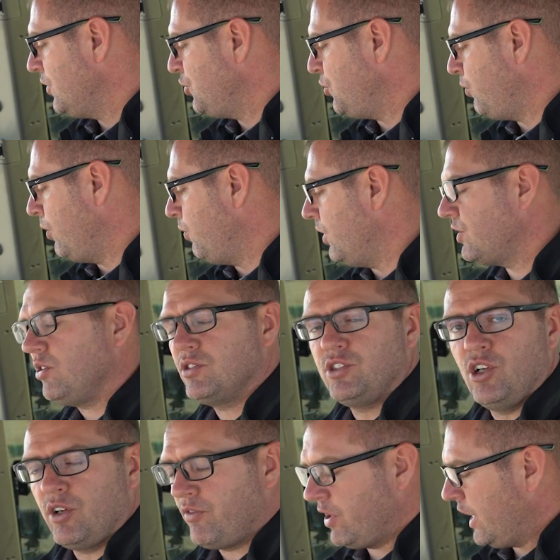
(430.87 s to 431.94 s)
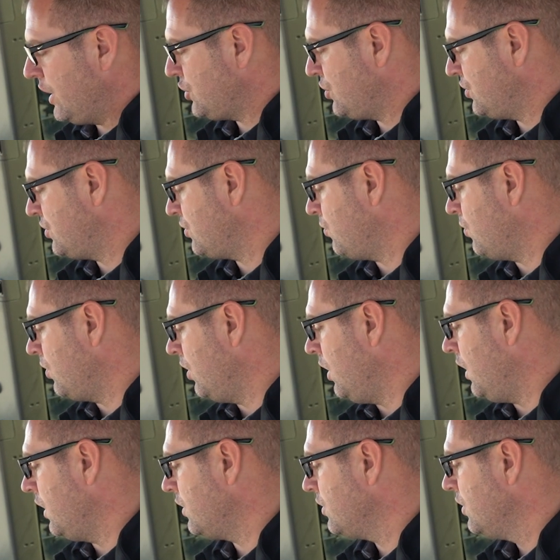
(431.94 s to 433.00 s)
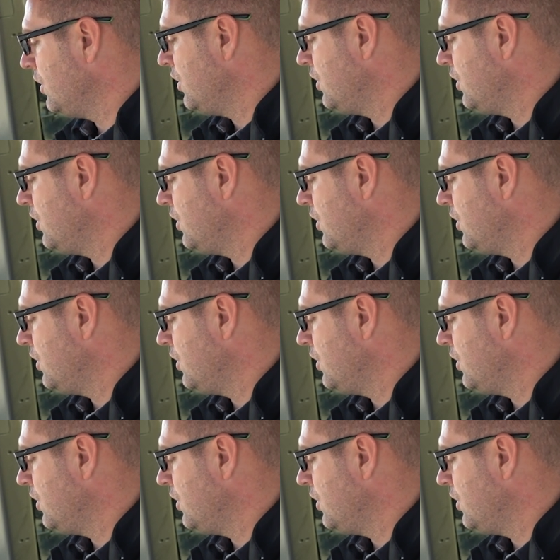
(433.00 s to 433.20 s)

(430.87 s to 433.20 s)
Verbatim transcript: do we want those notifications or not?